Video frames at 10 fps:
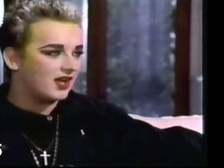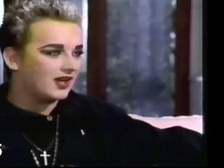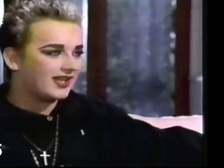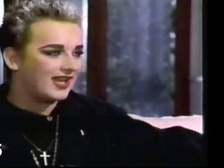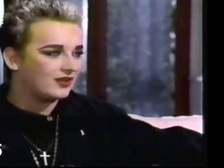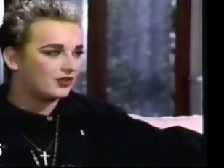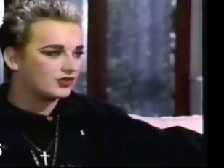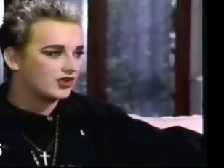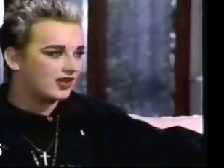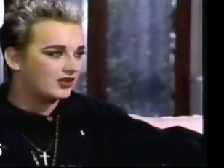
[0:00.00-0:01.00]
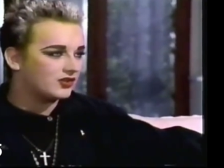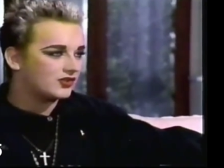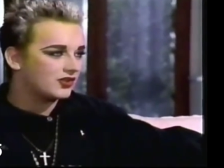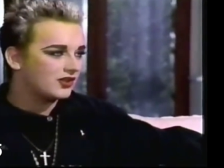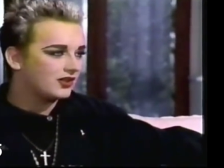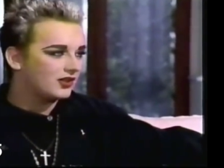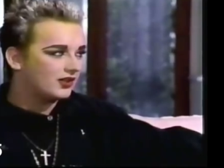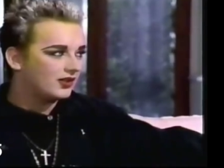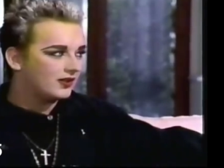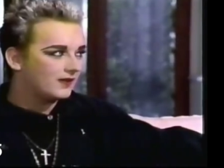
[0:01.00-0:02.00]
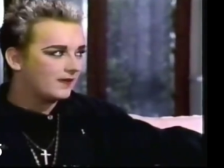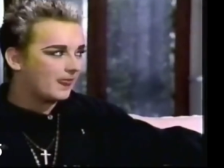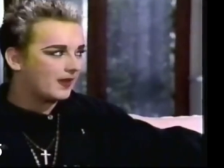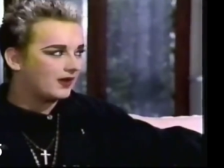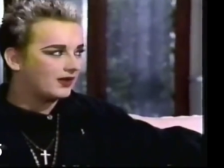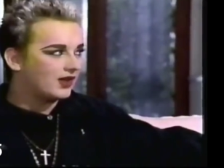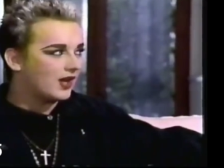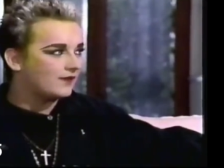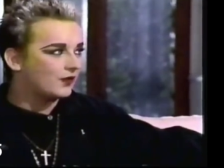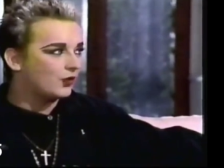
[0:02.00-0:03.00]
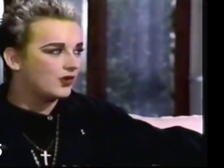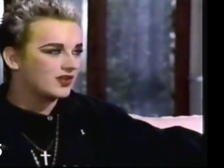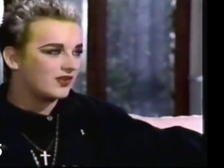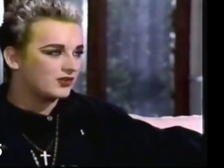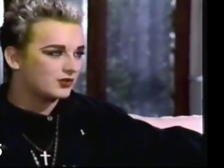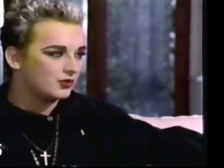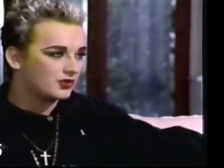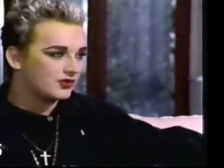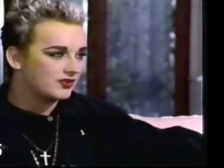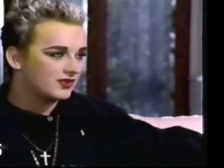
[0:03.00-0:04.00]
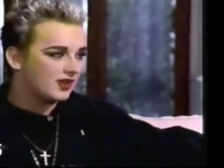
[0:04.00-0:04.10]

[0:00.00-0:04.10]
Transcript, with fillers: that I cannot change life for all those other Georges,